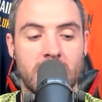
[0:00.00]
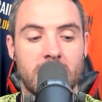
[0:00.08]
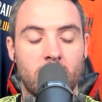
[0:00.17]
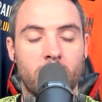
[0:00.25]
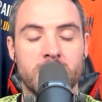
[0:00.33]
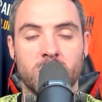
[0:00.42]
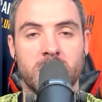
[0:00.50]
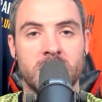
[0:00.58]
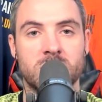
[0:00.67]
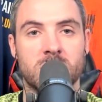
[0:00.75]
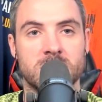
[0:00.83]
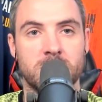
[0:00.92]
And I went to an
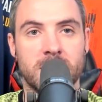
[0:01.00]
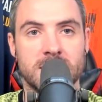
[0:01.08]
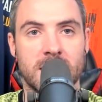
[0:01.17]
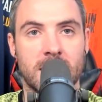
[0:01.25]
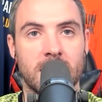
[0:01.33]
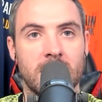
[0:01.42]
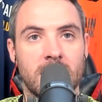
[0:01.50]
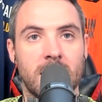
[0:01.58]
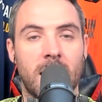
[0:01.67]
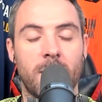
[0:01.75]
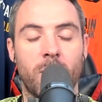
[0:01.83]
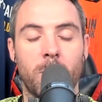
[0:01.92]
interest meeting,
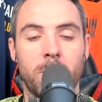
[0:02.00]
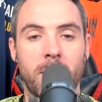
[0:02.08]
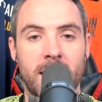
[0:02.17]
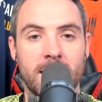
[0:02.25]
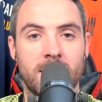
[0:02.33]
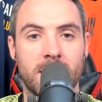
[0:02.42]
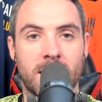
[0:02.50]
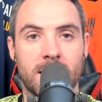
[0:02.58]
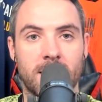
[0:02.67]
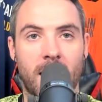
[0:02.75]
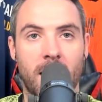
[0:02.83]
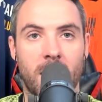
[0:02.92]
and the main thing
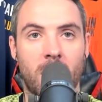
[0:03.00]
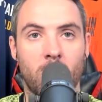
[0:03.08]
that